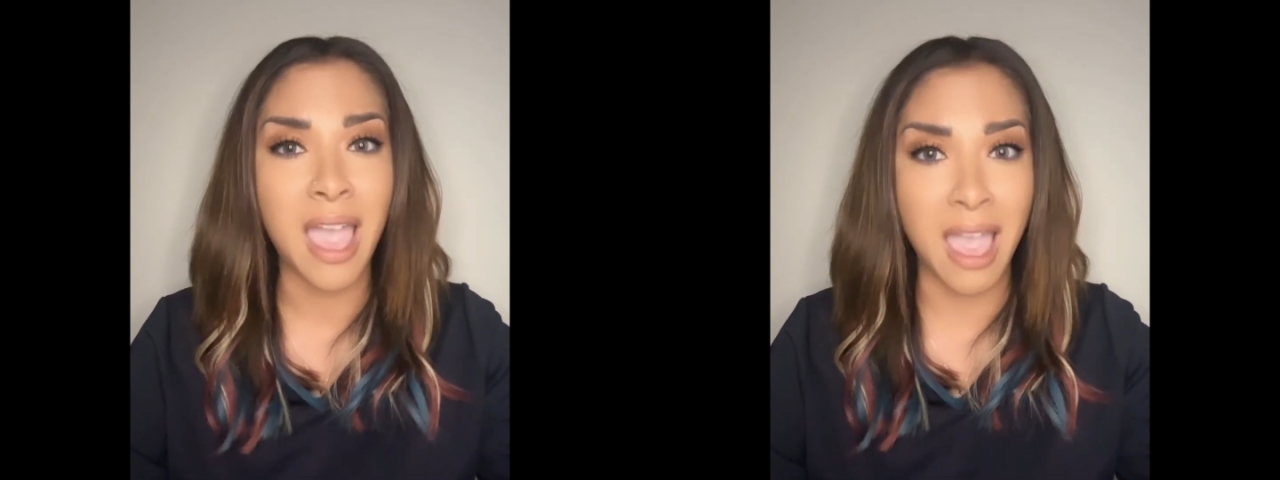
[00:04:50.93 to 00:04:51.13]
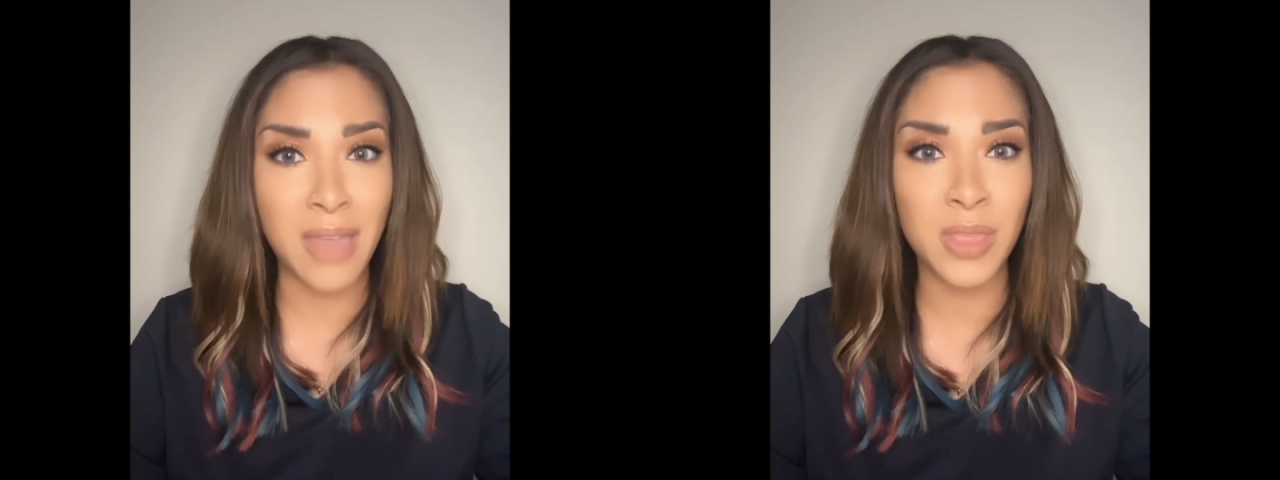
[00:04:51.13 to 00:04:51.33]

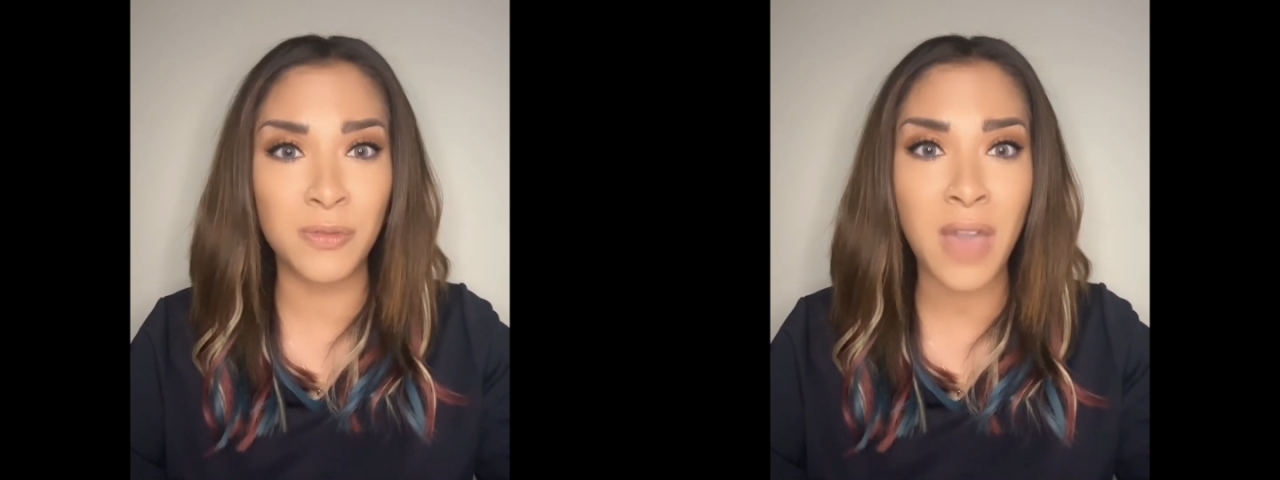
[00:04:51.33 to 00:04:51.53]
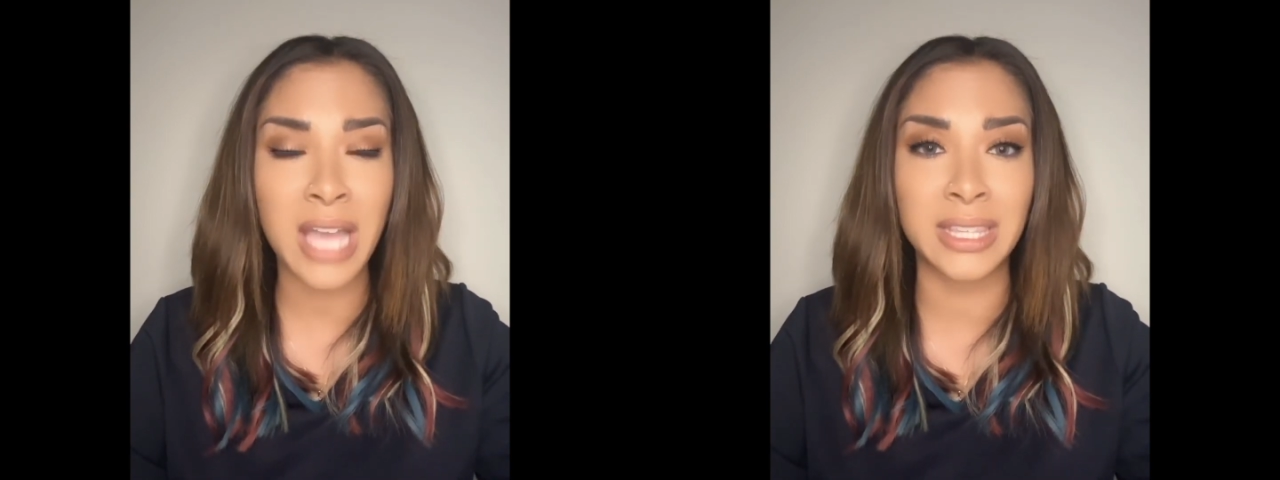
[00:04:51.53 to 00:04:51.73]
and the
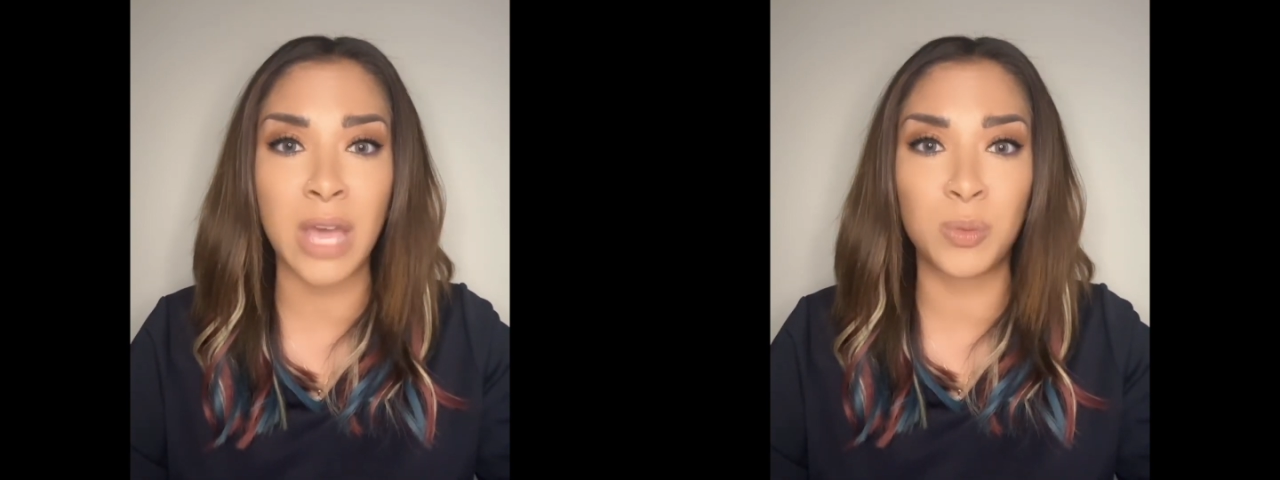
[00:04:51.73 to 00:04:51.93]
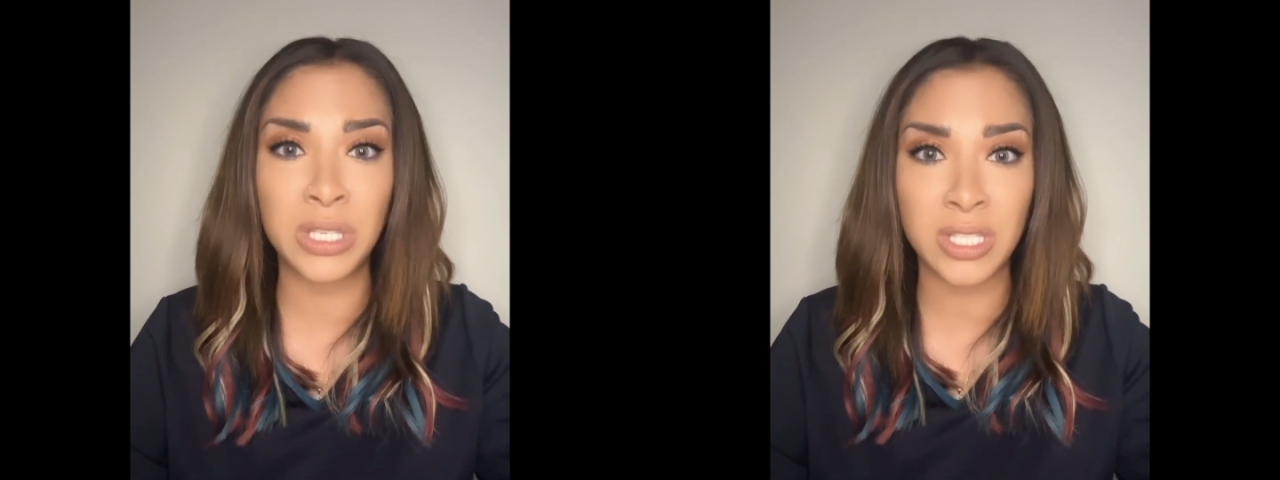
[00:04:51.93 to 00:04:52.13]
fact
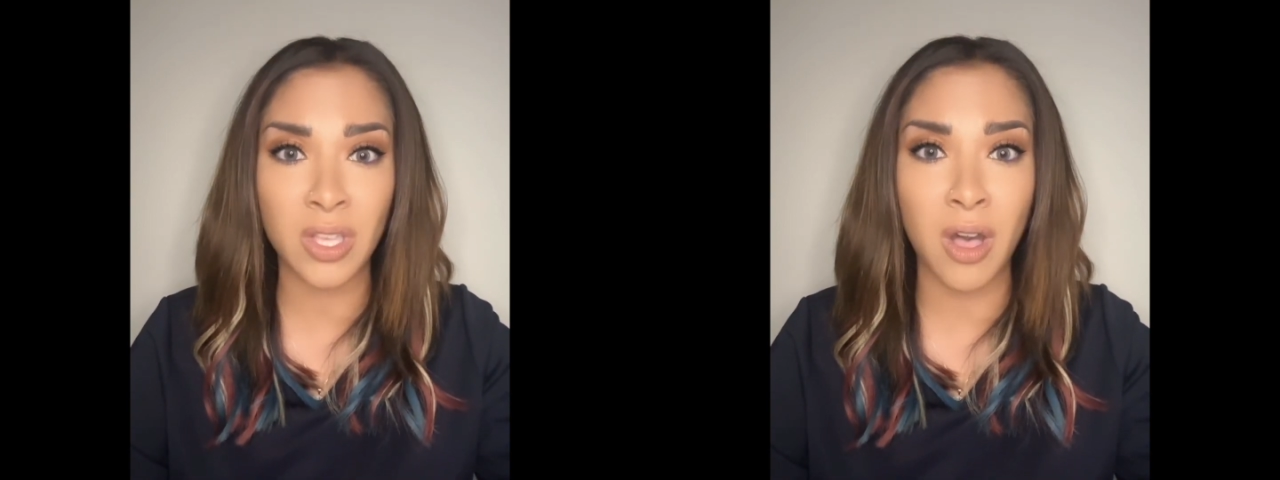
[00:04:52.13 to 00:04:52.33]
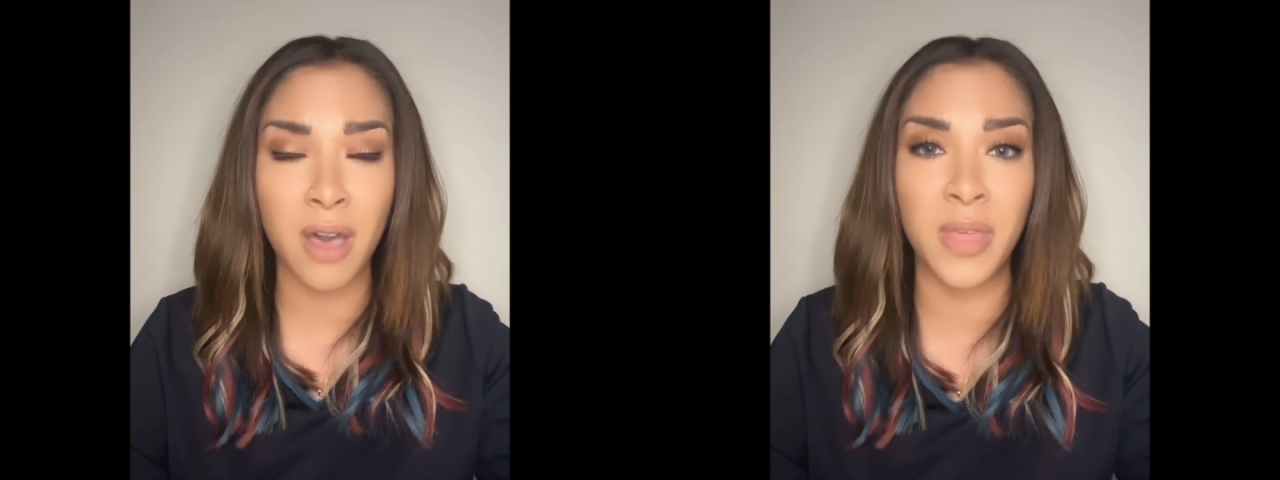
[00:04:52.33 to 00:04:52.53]
that we
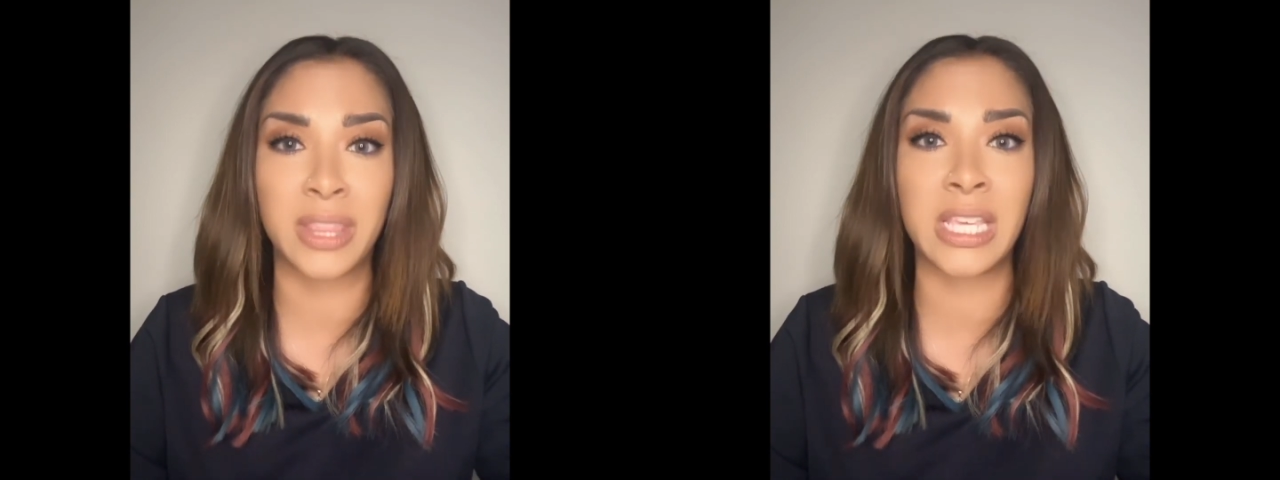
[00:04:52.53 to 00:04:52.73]
saw that the